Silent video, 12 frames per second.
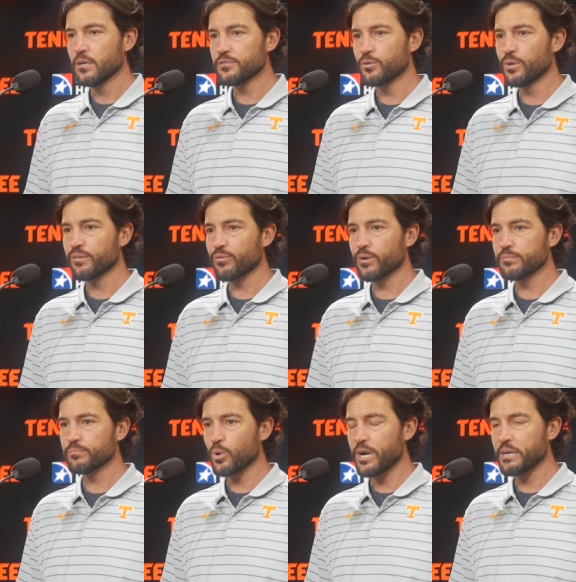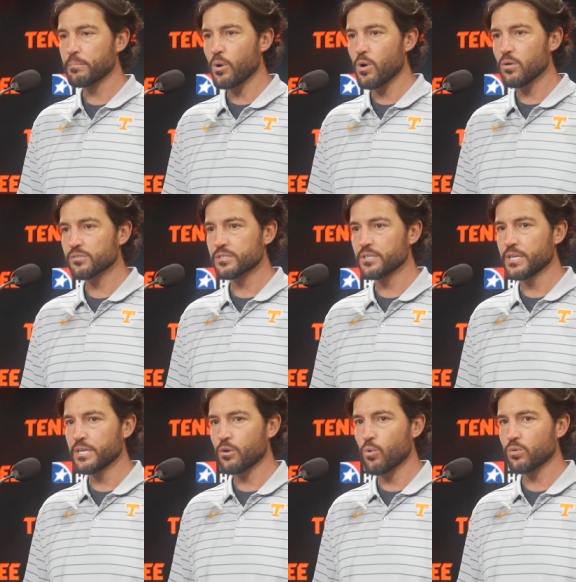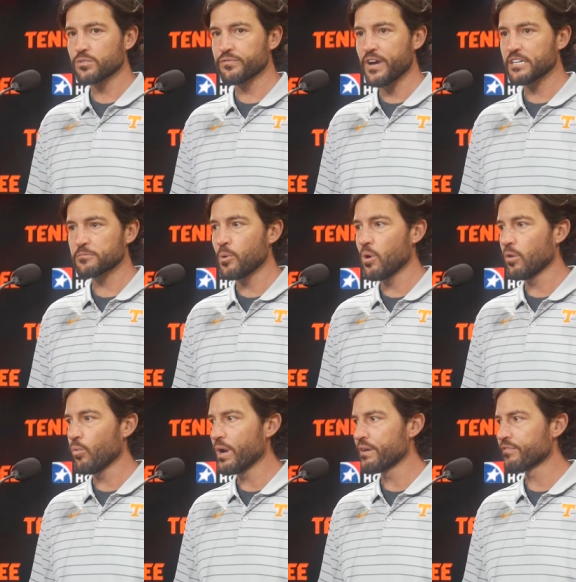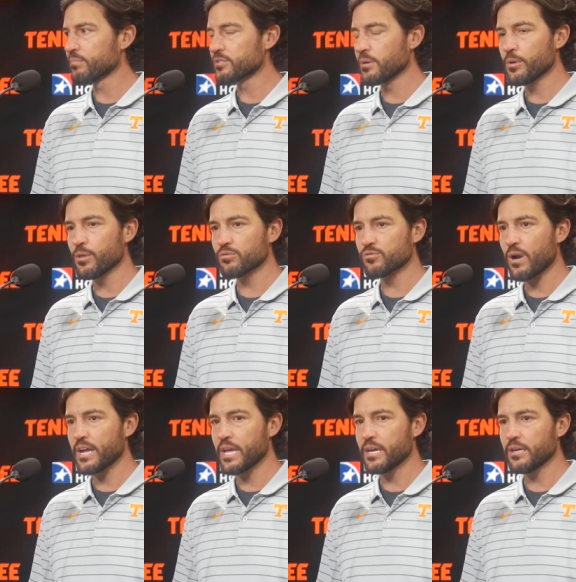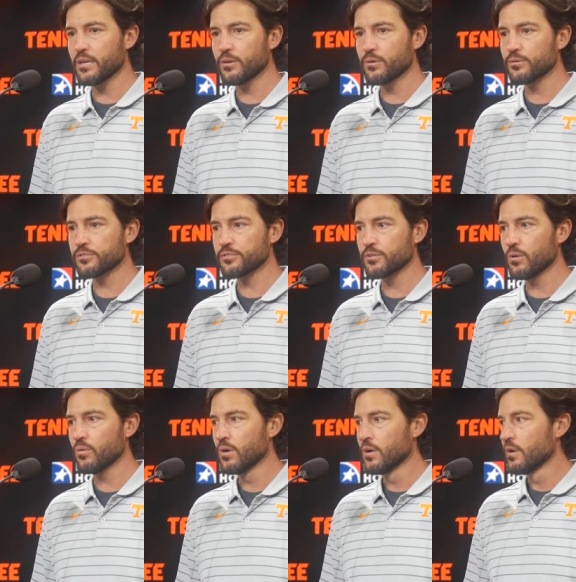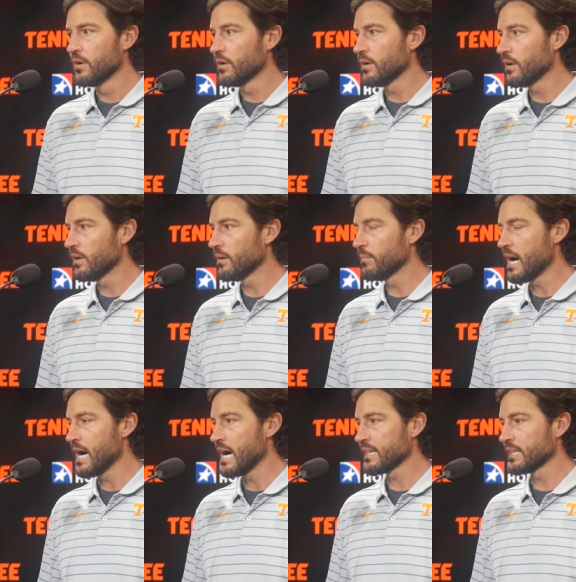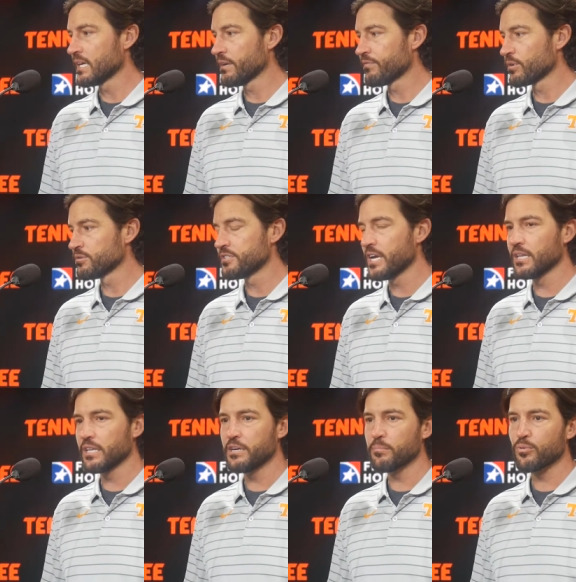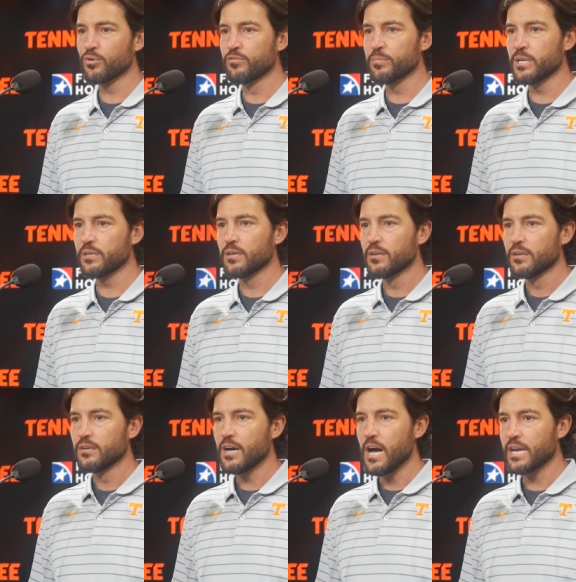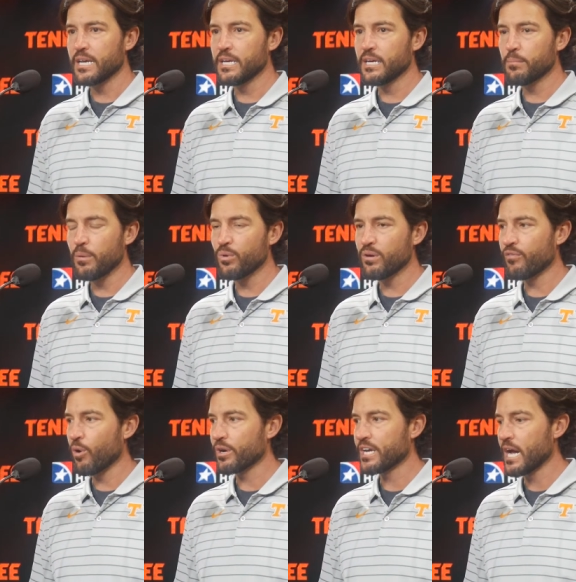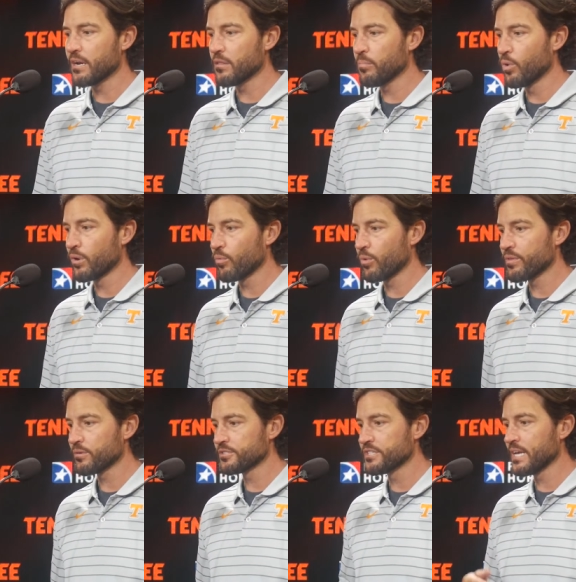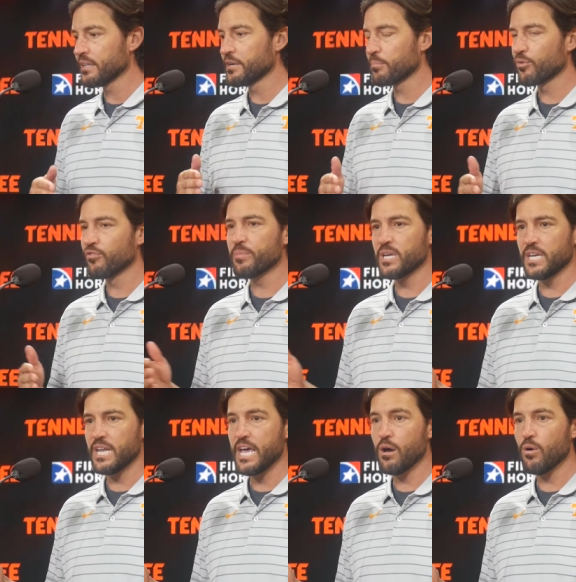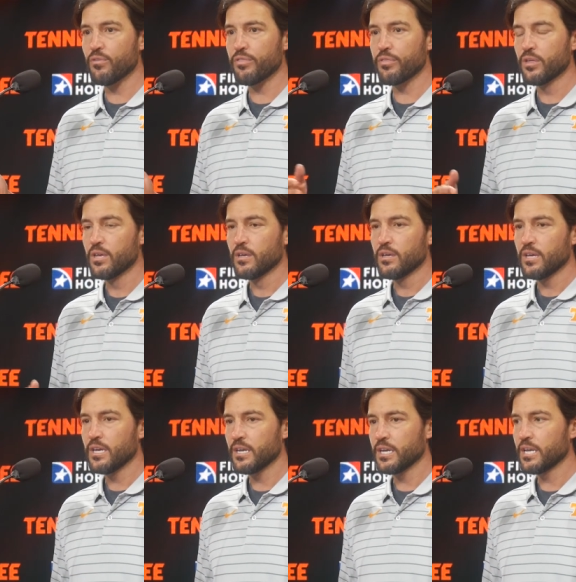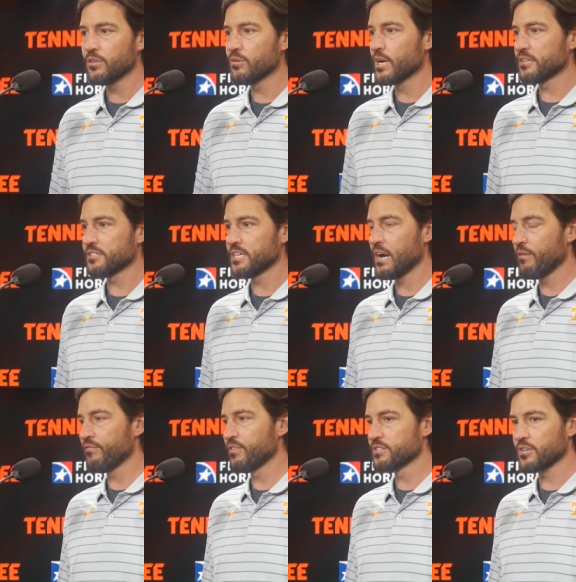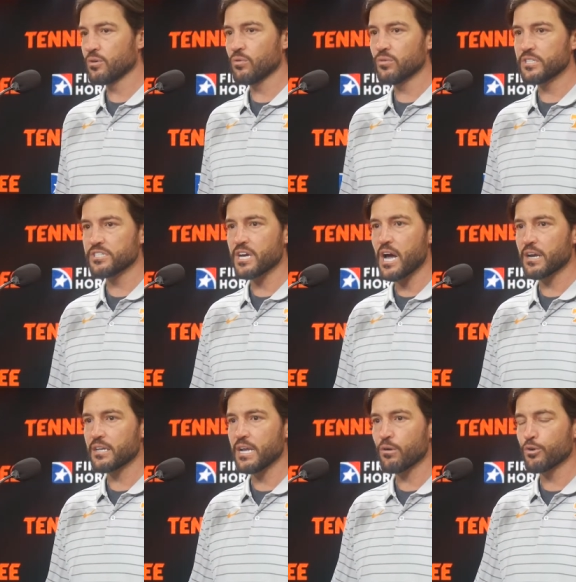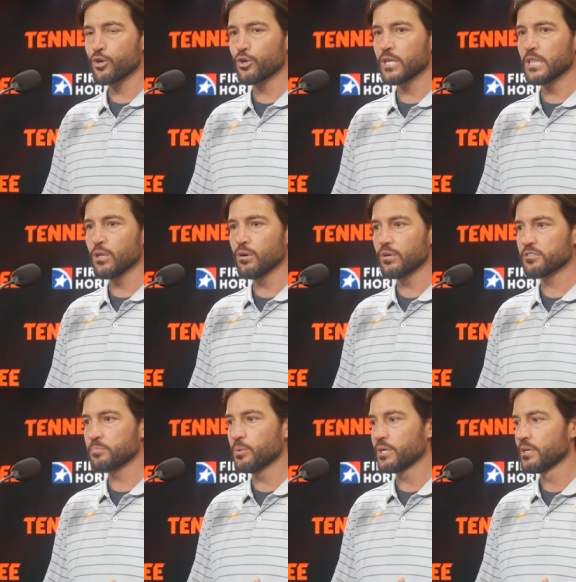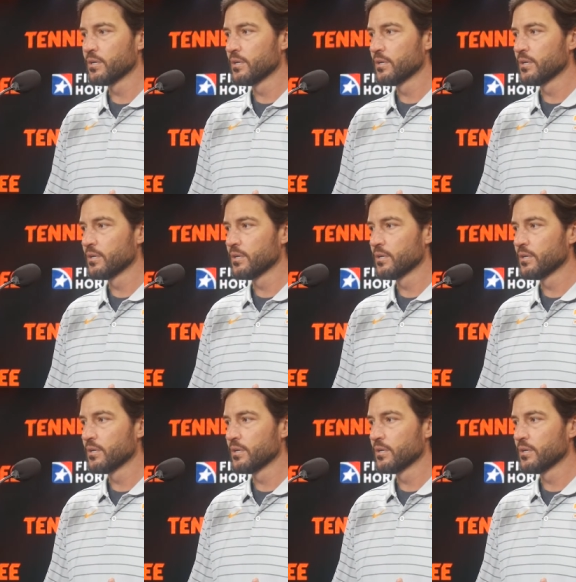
two different breaking balls and of course, fastball away from some of those right-handed hitters. So I think if there's daily improvement out of him, and we've already gotten to the point where there's daily improvement in health, and again, you guys see how physical he's gotten and how good he looks, but